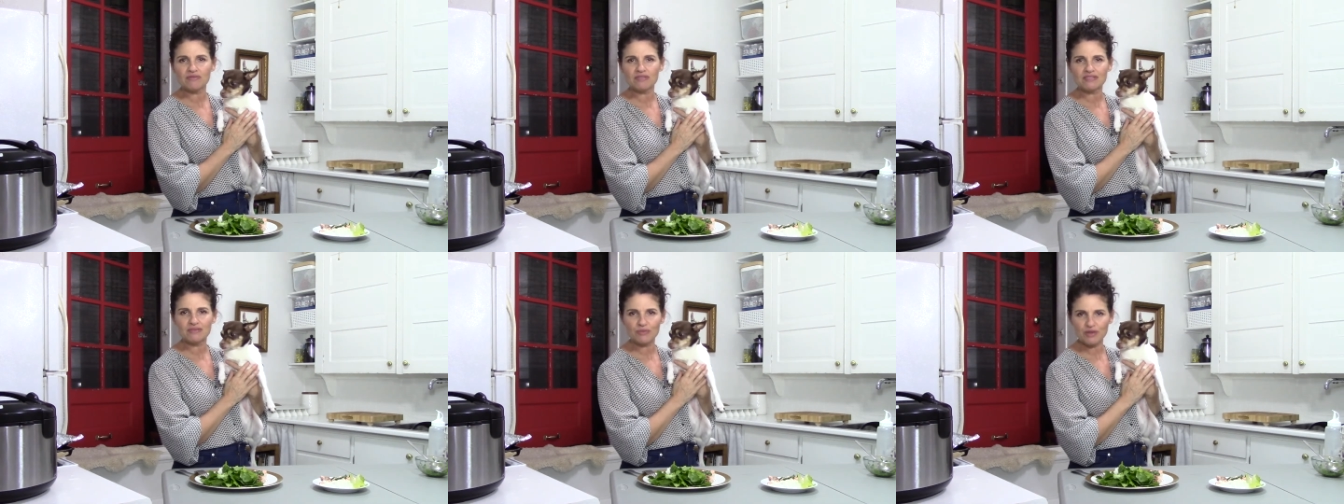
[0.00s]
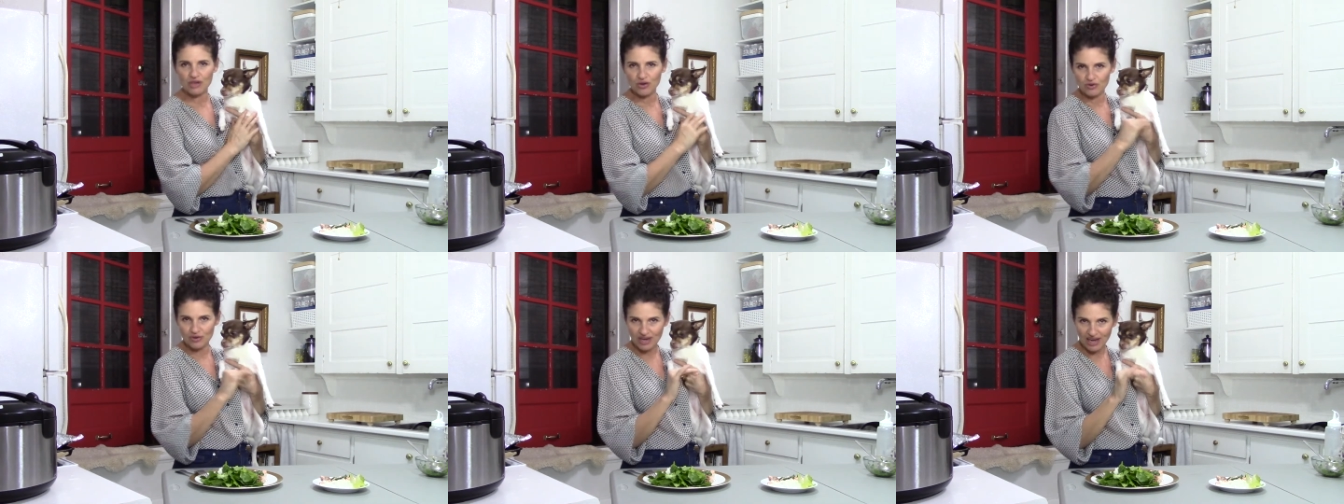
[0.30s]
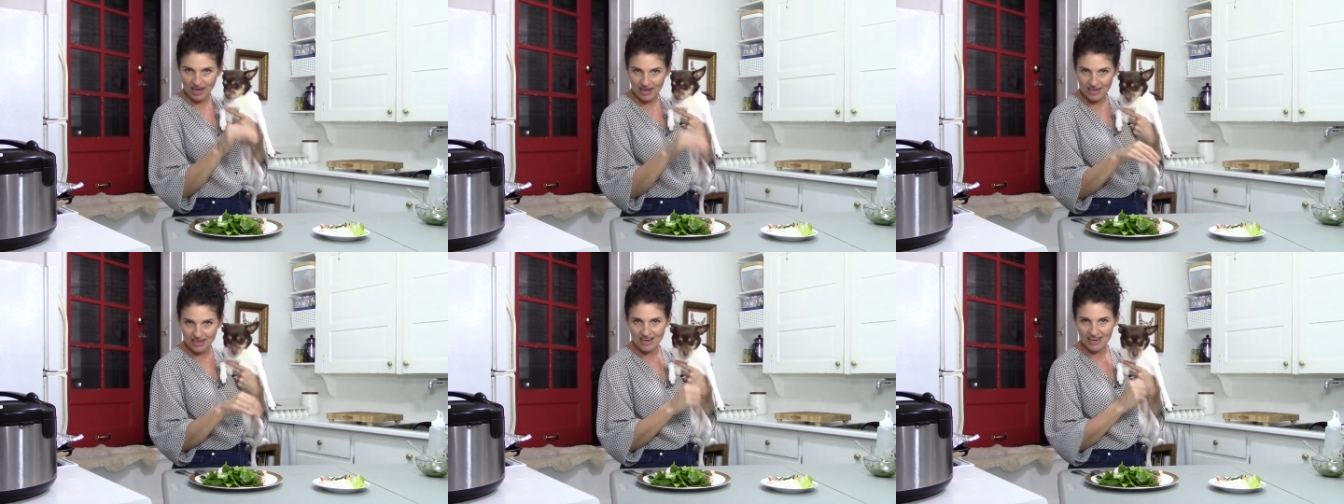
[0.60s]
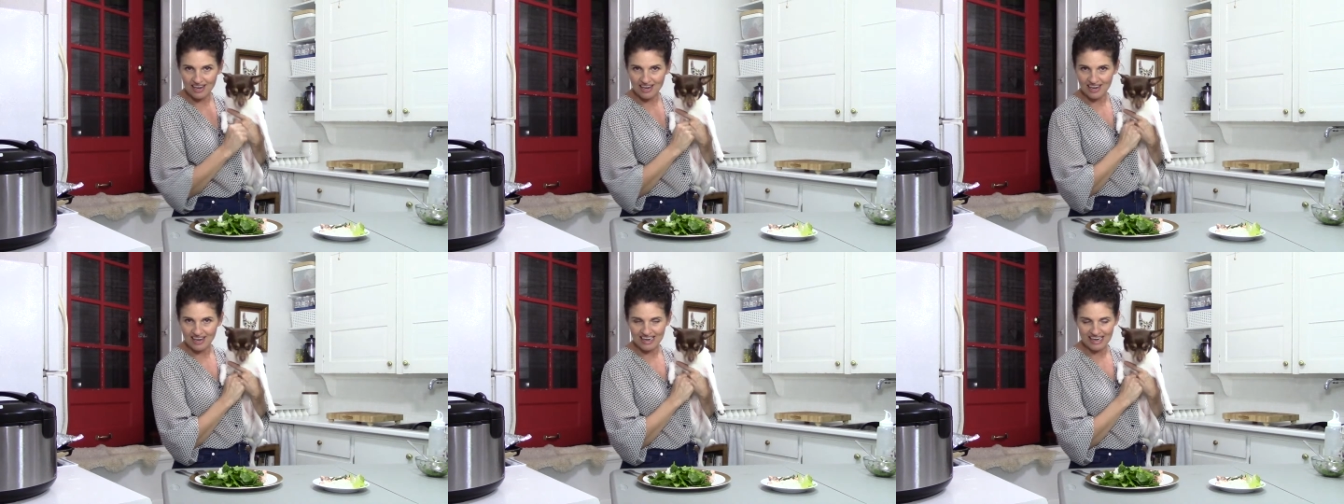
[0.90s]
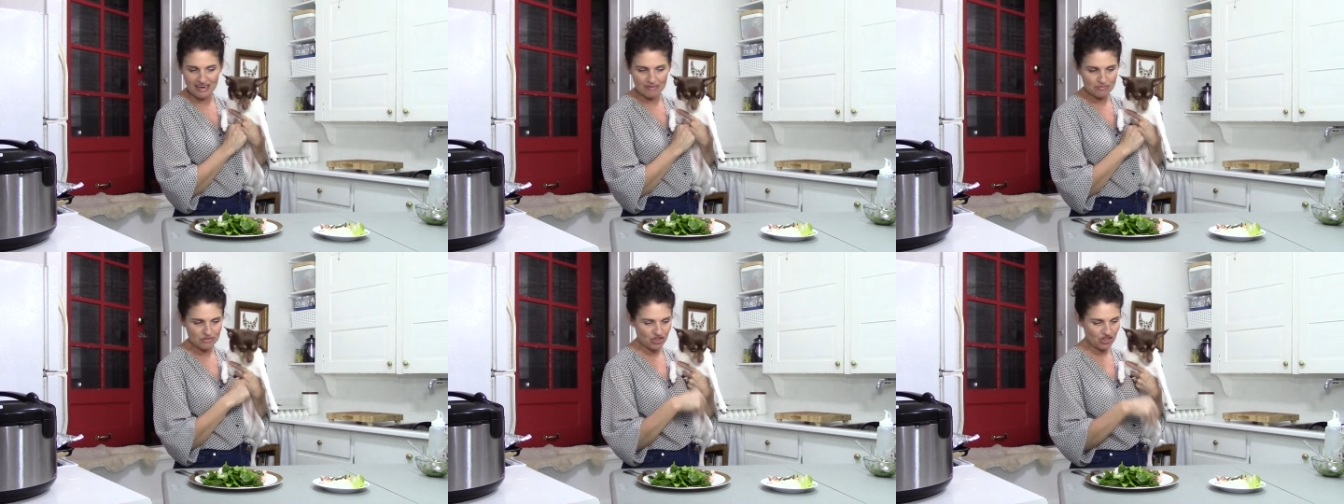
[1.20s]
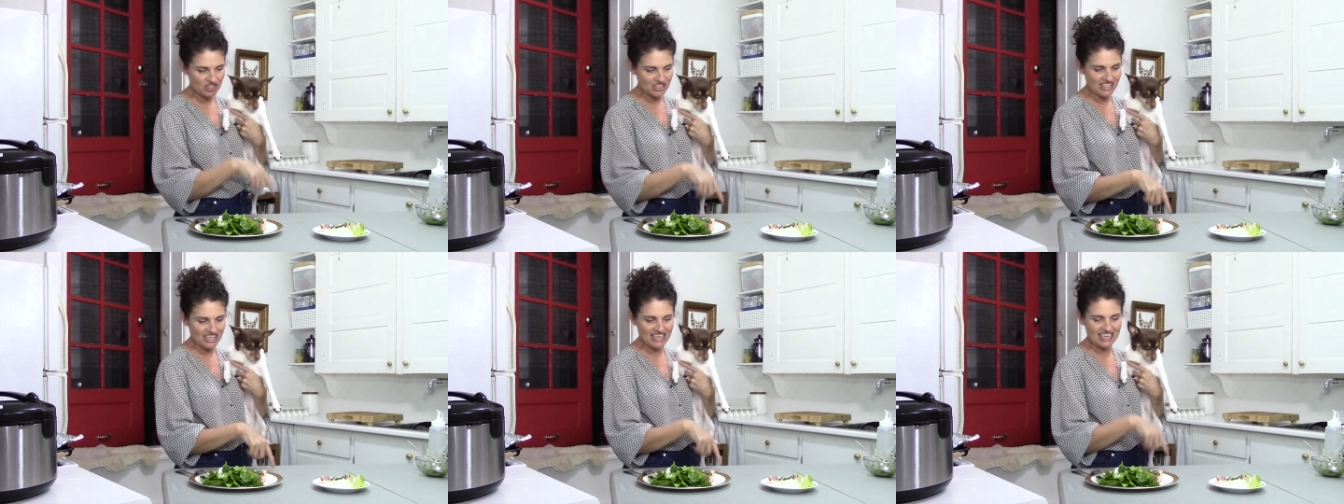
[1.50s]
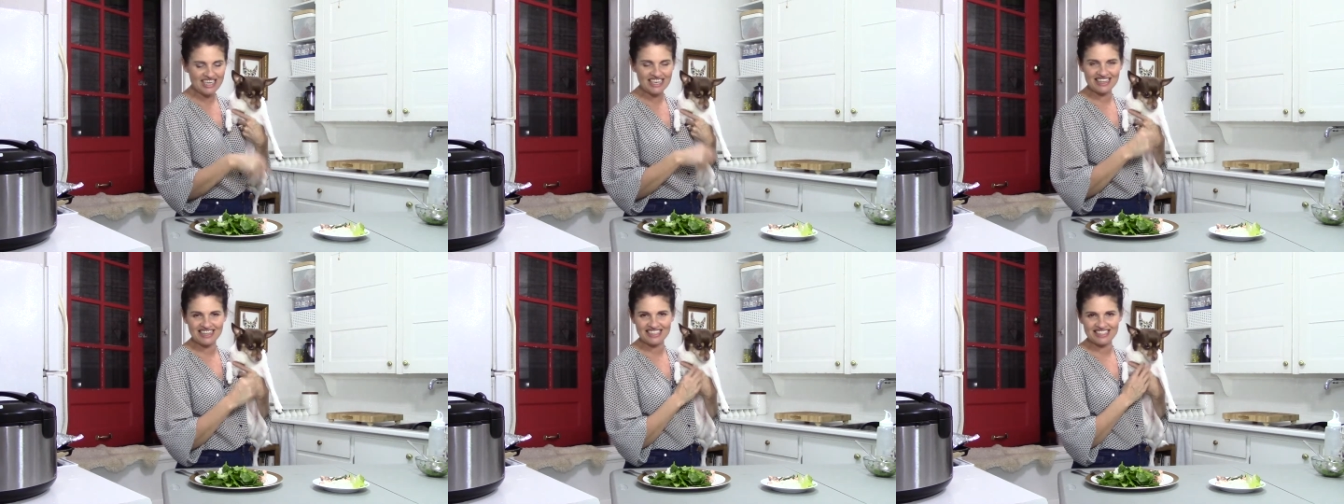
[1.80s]
We don't eat, she doesn't eat
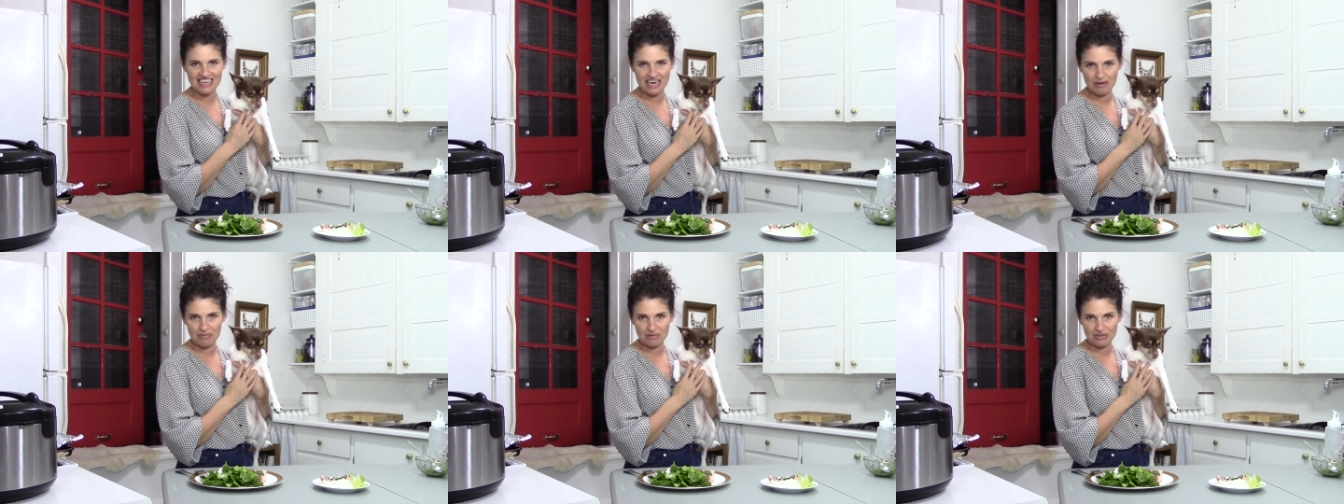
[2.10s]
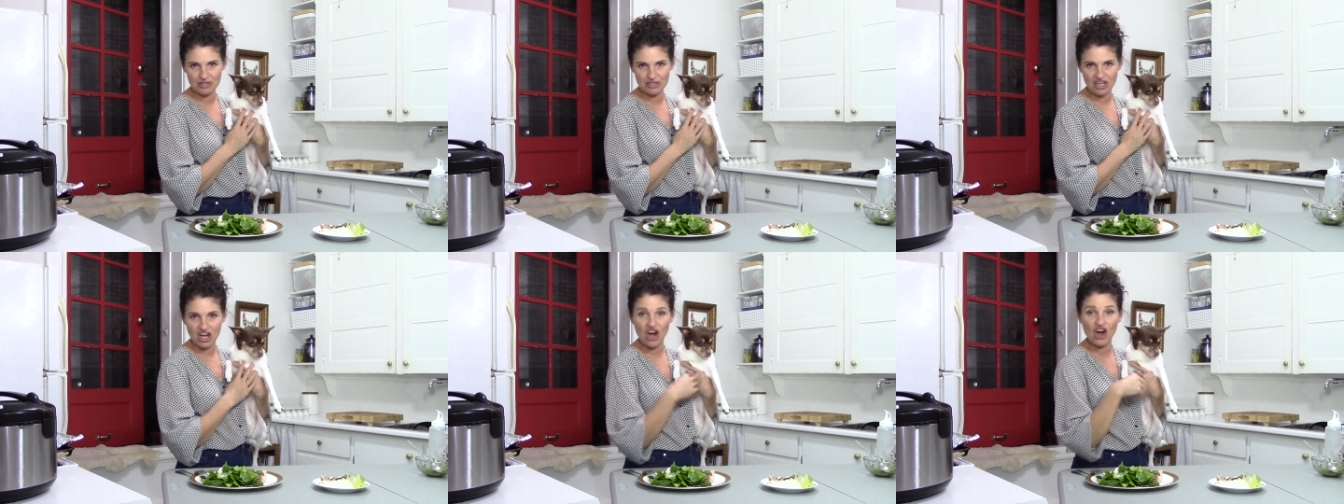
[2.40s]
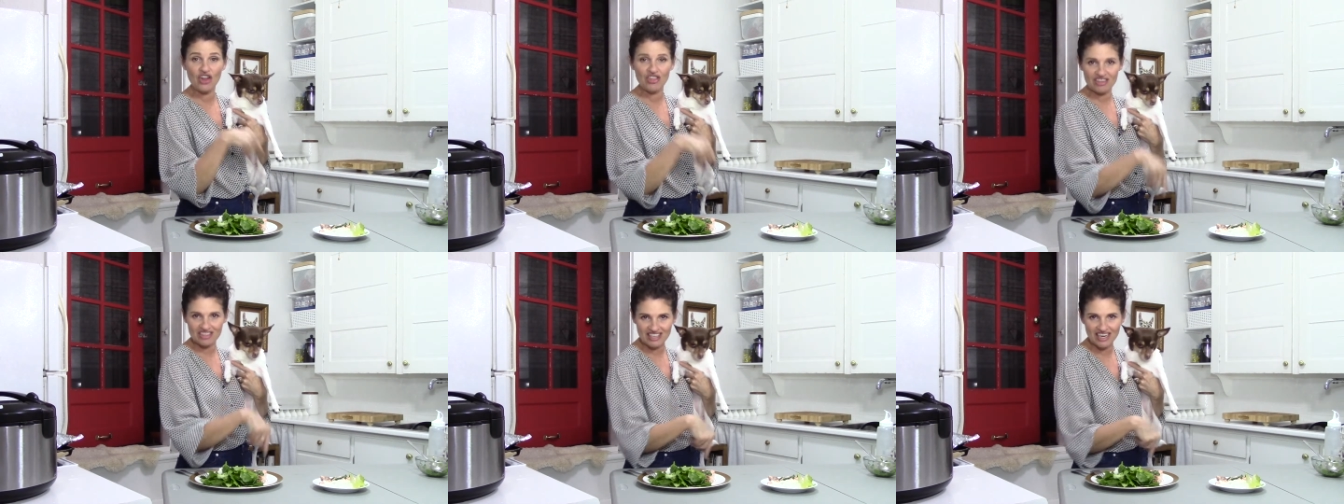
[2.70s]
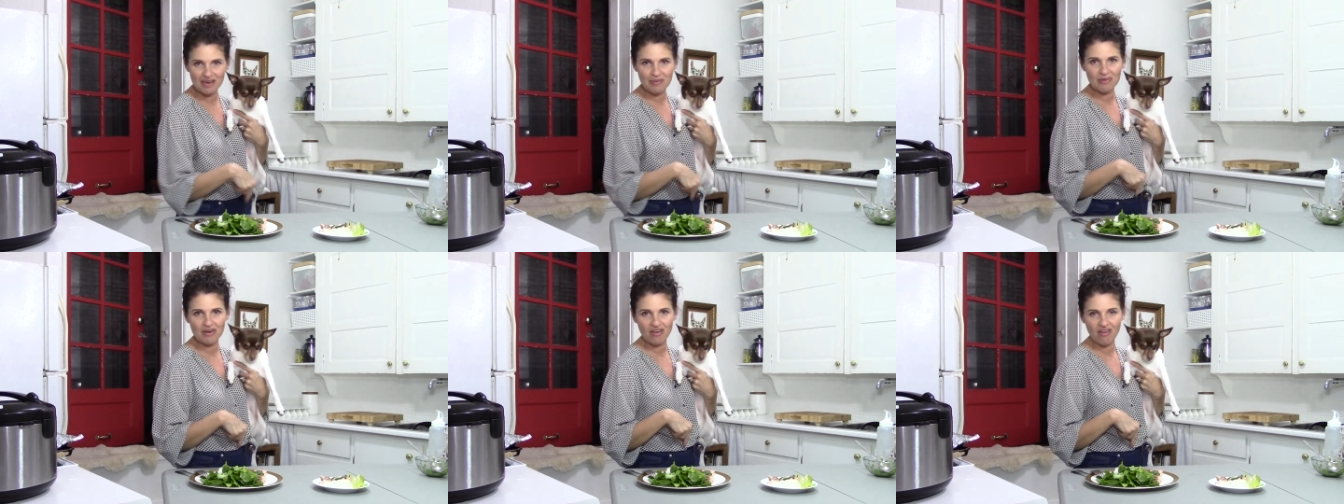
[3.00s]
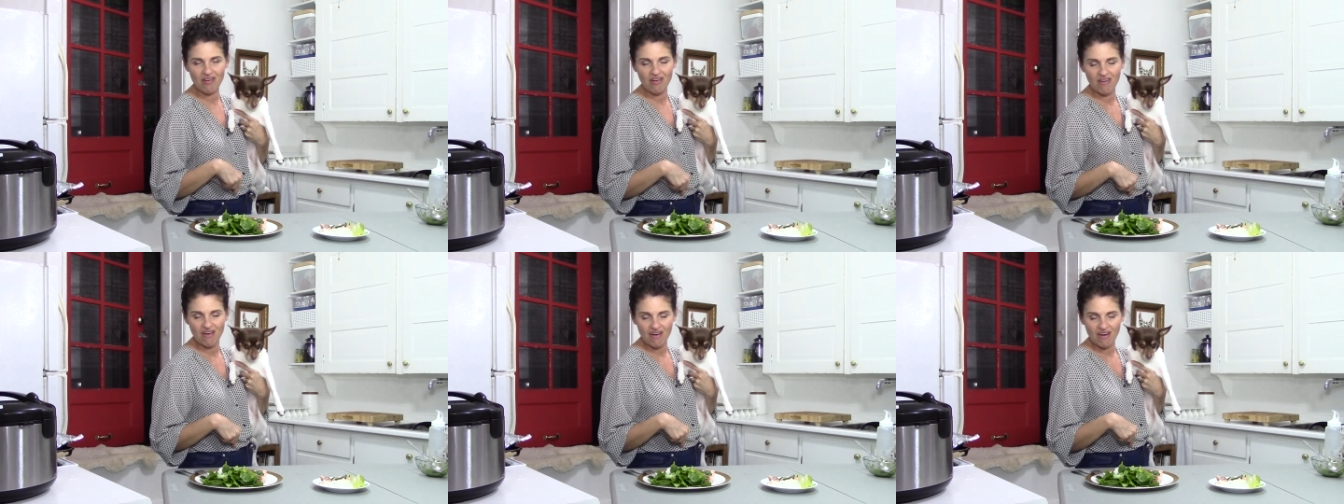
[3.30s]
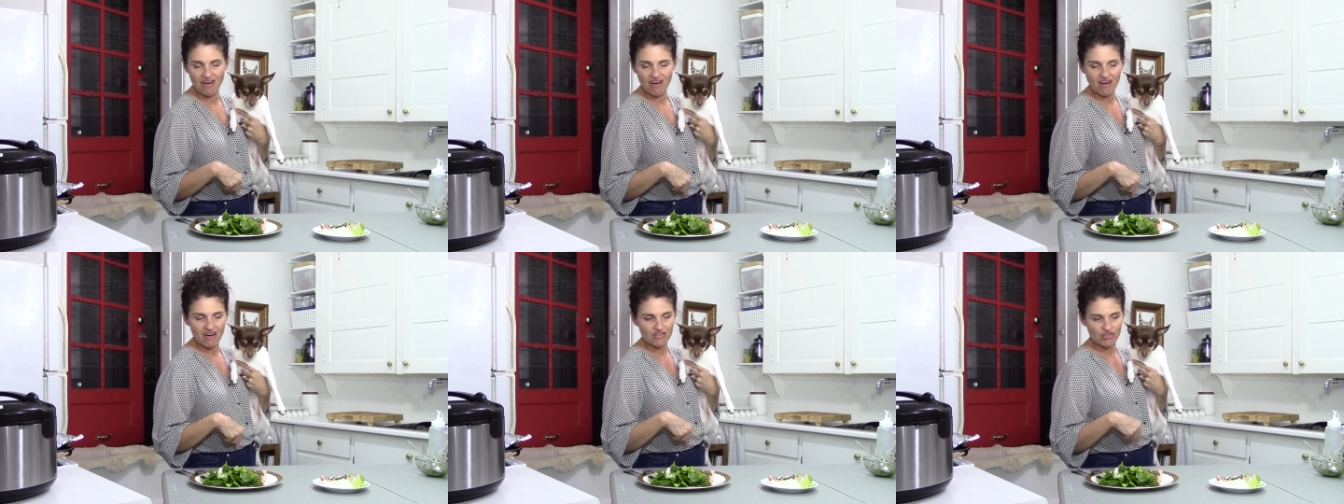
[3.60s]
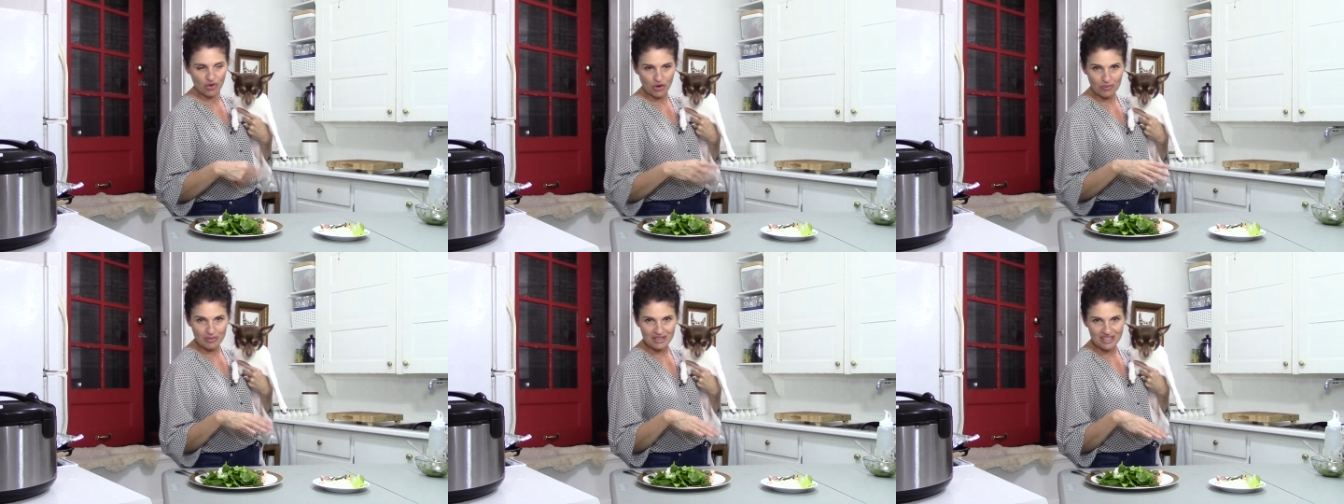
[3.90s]
at the table, on the table,
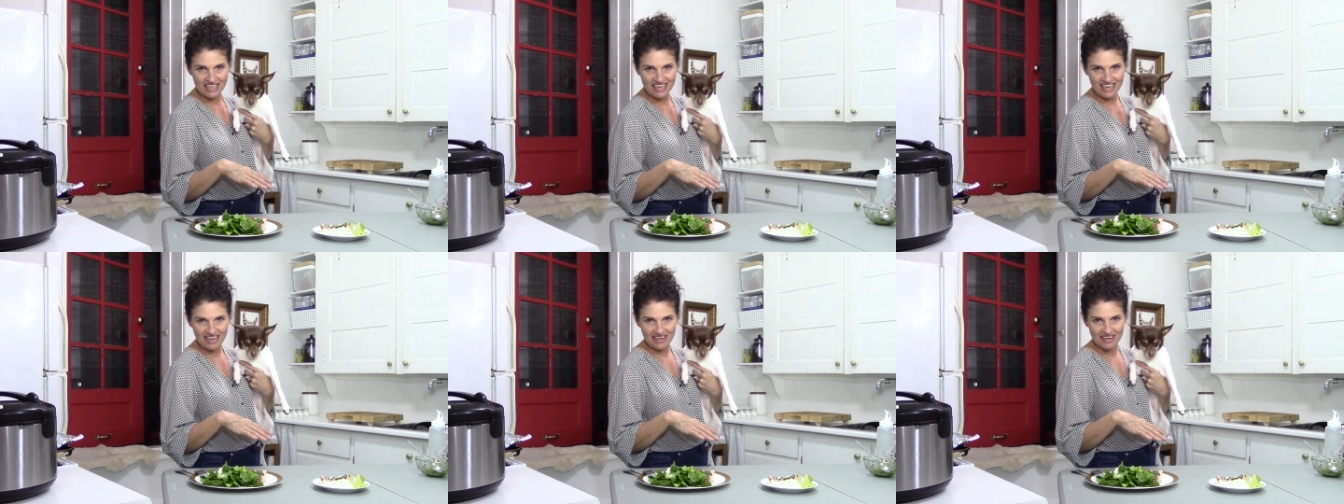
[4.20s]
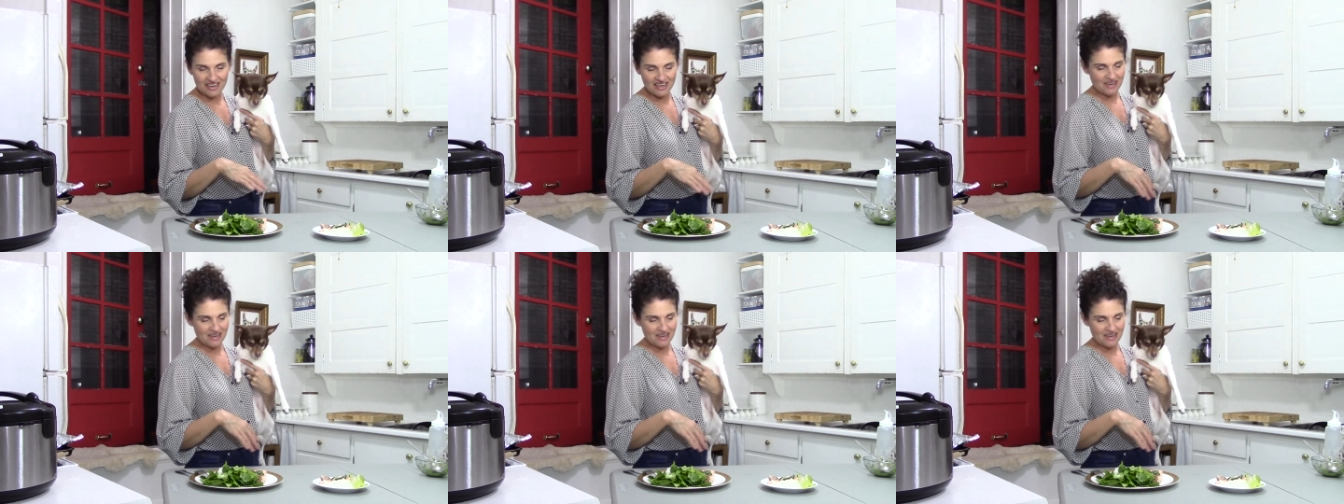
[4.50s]
normally.